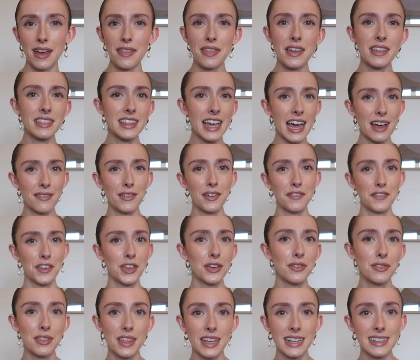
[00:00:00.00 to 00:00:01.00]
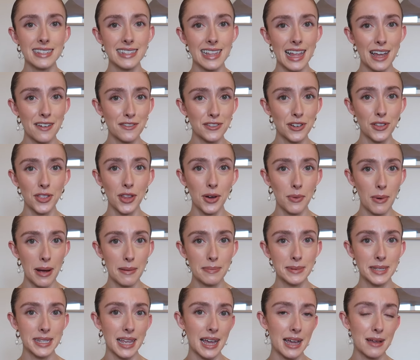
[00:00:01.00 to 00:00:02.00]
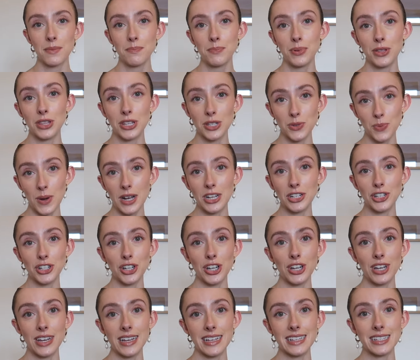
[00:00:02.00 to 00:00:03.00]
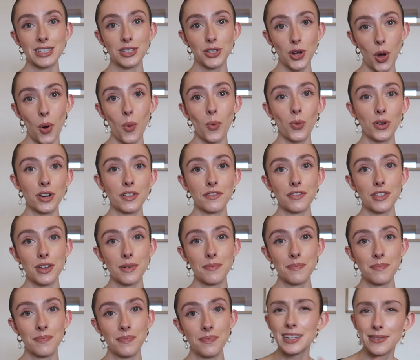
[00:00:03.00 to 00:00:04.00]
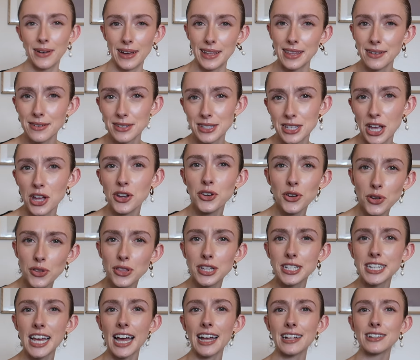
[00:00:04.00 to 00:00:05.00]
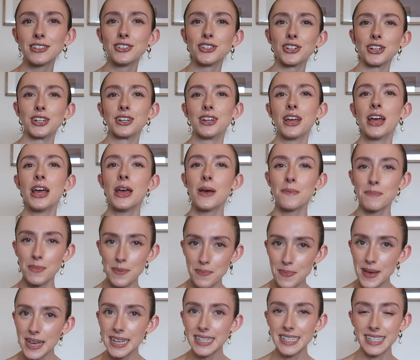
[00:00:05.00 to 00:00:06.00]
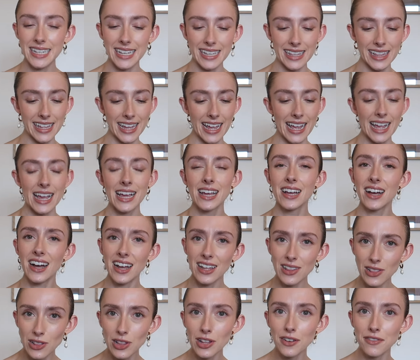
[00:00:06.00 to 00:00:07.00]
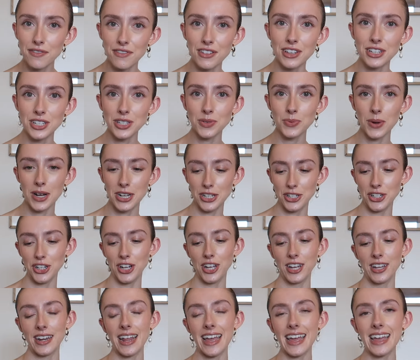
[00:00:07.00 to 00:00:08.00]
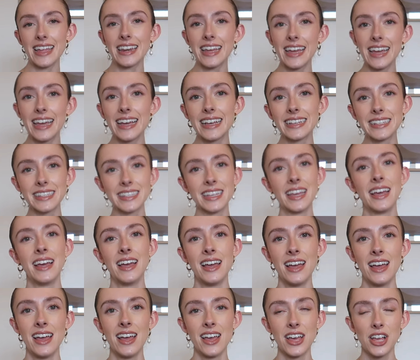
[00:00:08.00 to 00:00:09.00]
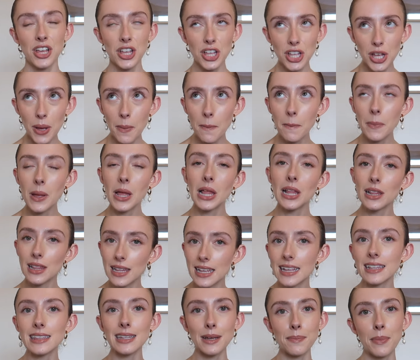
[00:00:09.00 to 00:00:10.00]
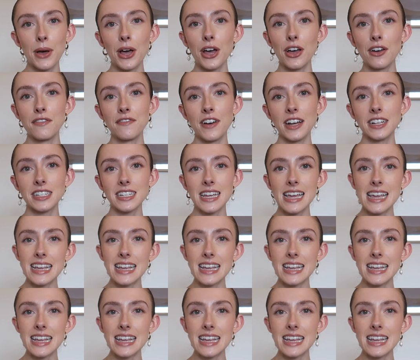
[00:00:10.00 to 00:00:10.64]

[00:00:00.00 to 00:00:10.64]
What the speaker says: I think they have a few things left on their website, but the sweatshirt is not one of them. Anyway, that was another tangent, but basically, I love this sweatshirt. It is completely perfect.